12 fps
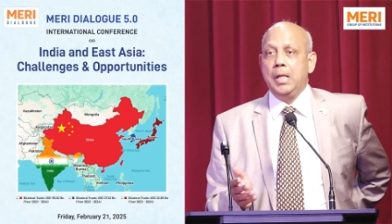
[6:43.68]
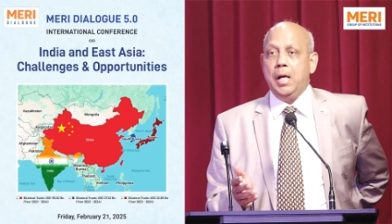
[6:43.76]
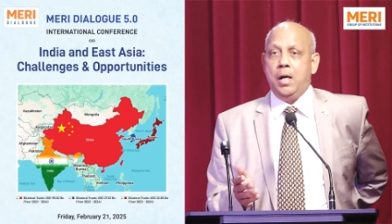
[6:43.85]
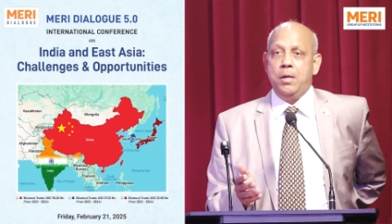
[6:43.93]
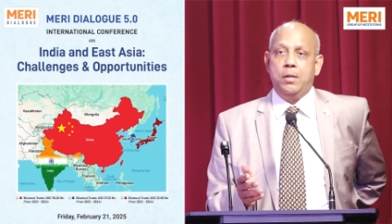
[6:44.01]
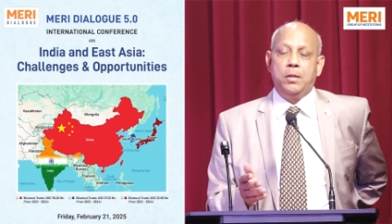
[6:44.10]

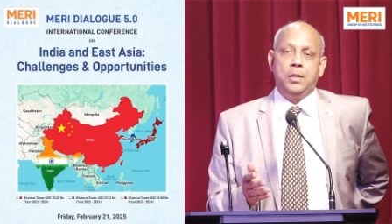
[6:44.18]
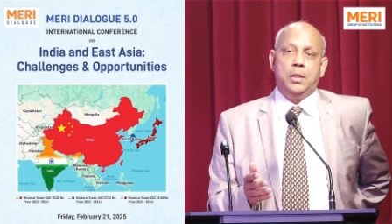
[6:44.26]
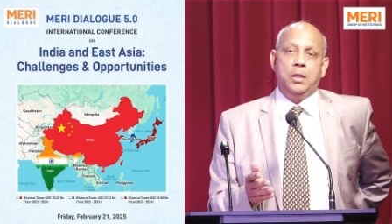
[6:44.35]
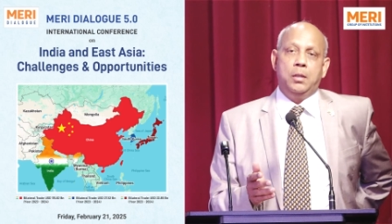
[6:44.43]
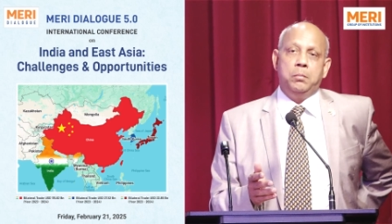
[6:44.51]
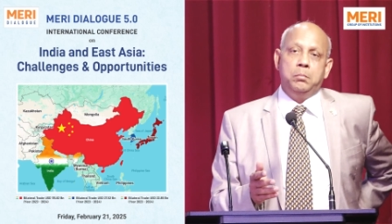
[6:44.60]
under
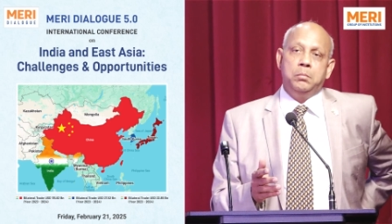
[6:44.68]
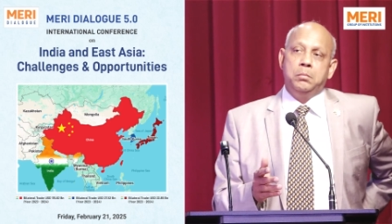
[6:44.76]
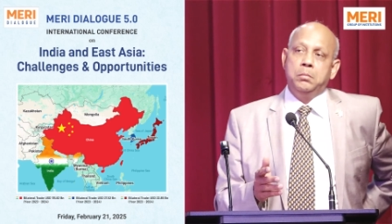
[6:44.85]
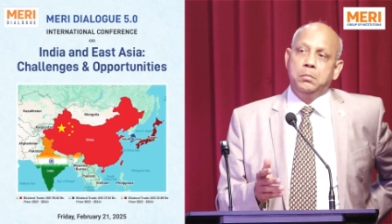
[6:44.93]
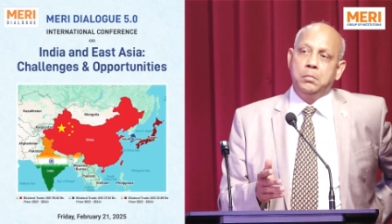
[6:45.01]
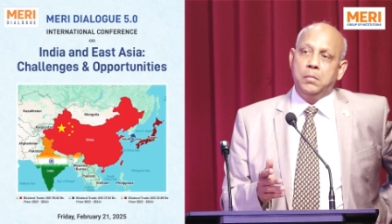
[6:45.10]
the
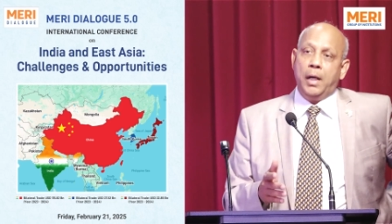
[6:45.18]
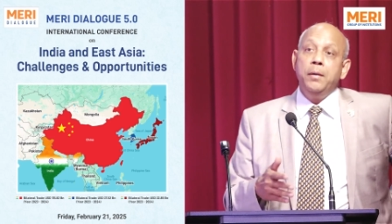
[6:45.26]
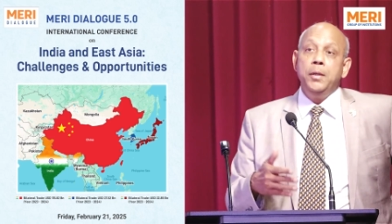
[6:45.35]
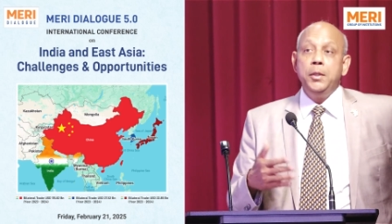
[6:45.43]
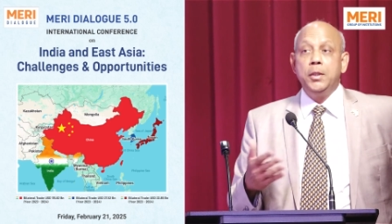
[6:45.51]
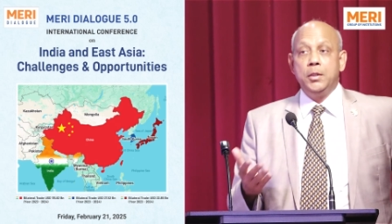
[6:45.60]

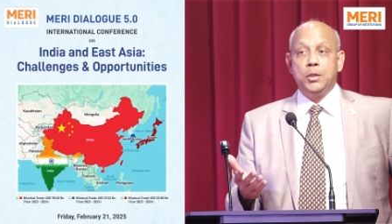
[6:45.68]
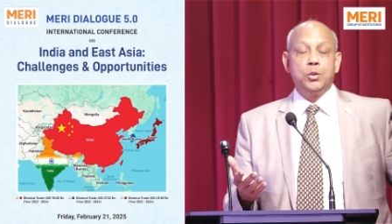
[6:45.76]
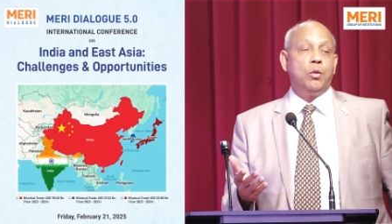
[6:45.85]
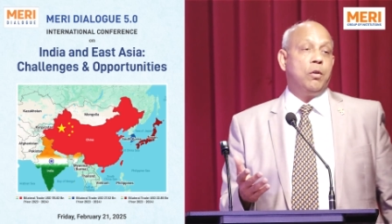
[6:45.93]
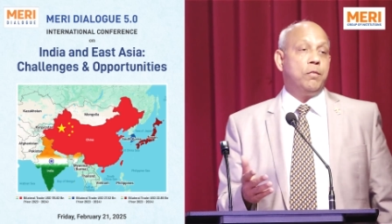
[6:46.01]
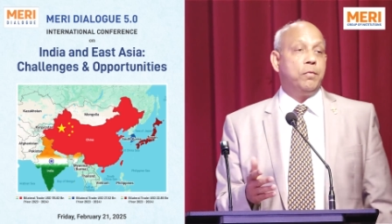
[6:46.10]
conditions
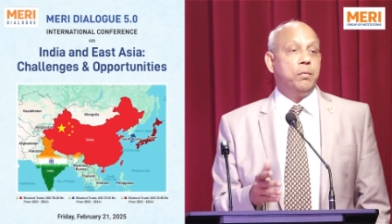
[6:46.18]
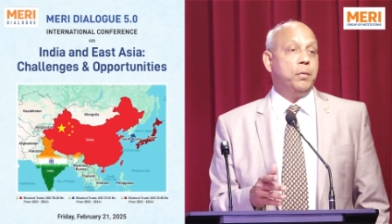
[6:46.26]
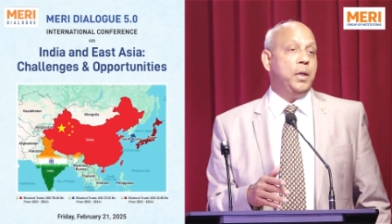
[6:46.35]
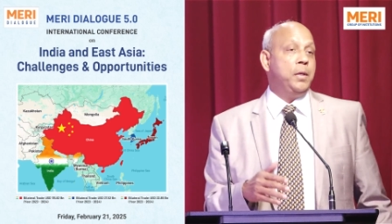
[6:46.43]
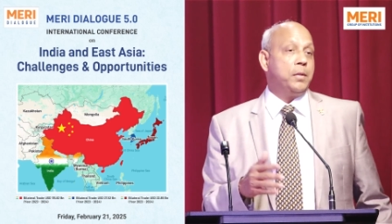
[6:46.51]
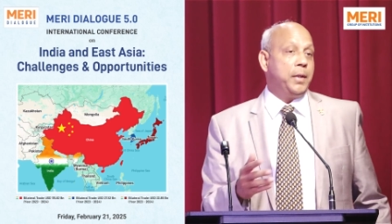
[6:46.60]
of
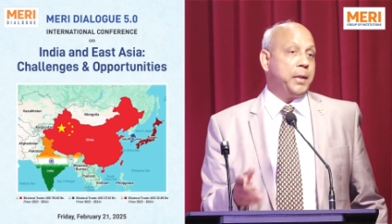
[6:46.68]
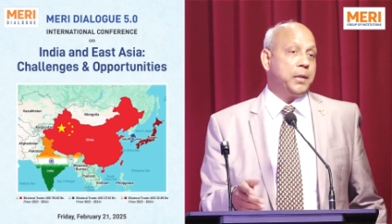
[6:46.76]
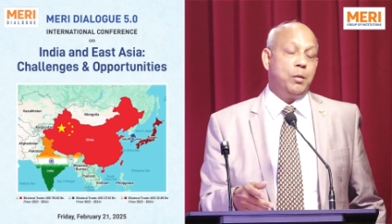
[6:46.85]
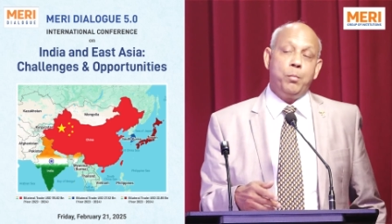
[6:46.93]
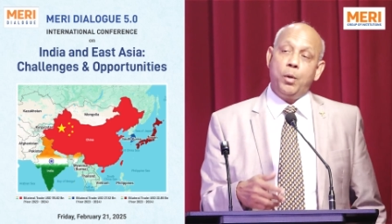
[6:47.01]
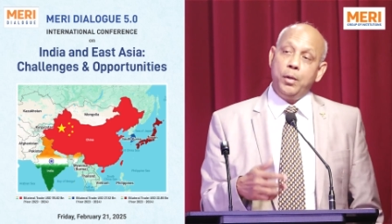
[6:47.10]

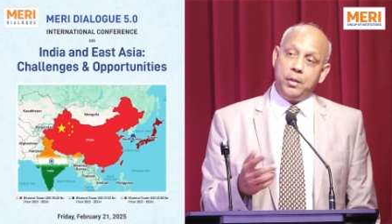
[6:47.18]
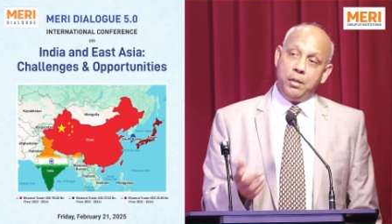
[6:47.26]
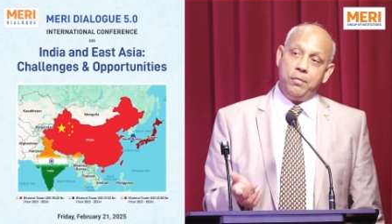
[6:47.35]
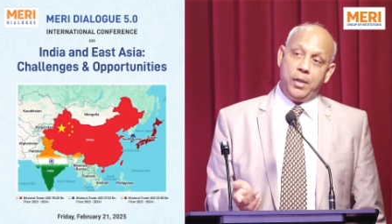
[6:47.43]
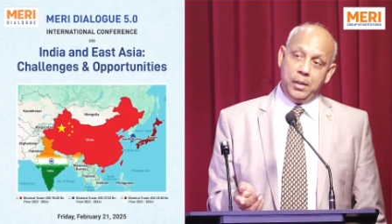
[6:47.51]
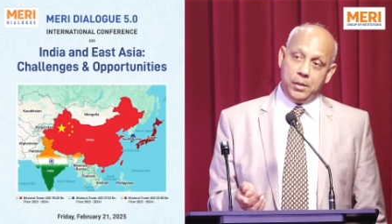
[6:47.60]
International Monetary
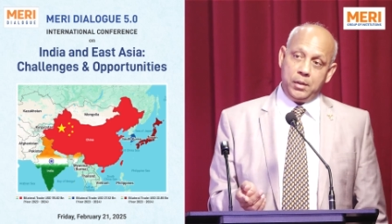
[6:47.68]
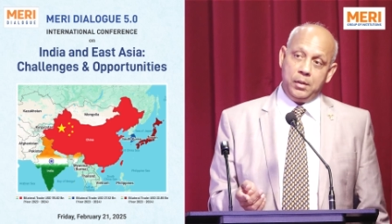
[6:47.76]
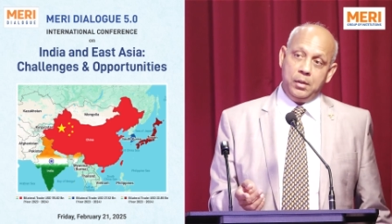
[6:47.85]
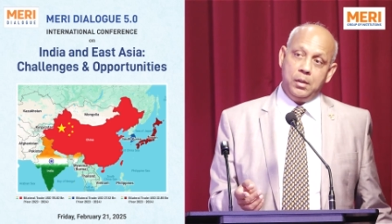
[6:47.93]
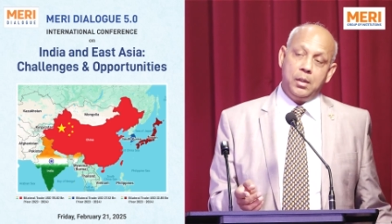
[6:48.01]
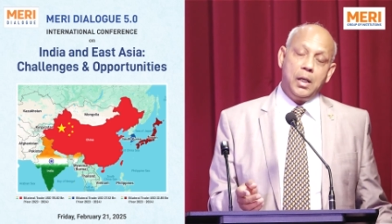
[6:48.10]
Fund,
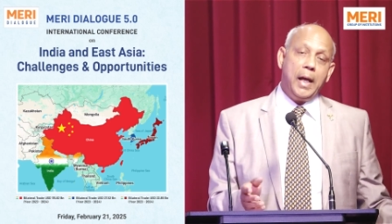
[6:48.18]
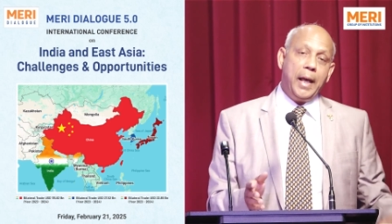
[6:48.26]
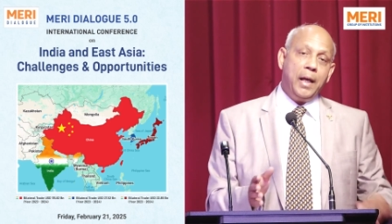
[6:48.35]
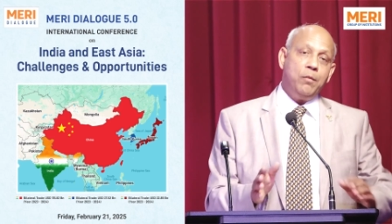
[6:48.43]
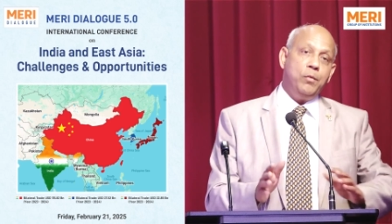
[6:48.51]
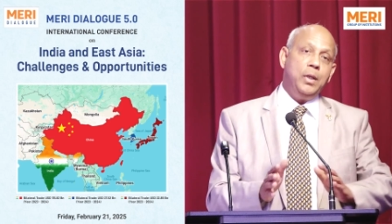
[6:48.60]

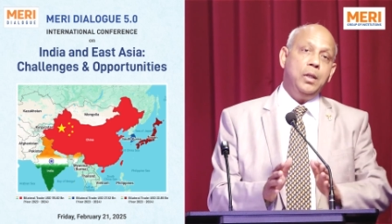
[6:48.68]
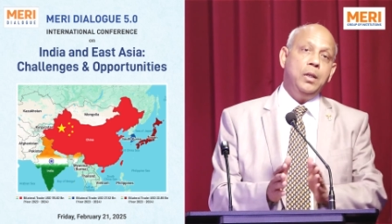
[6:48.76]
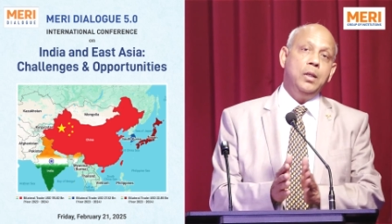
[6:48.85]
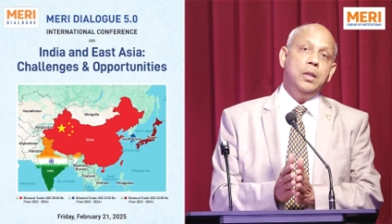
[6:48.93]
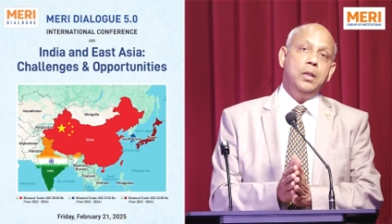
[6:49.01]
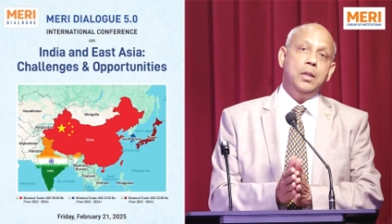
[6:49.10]
and we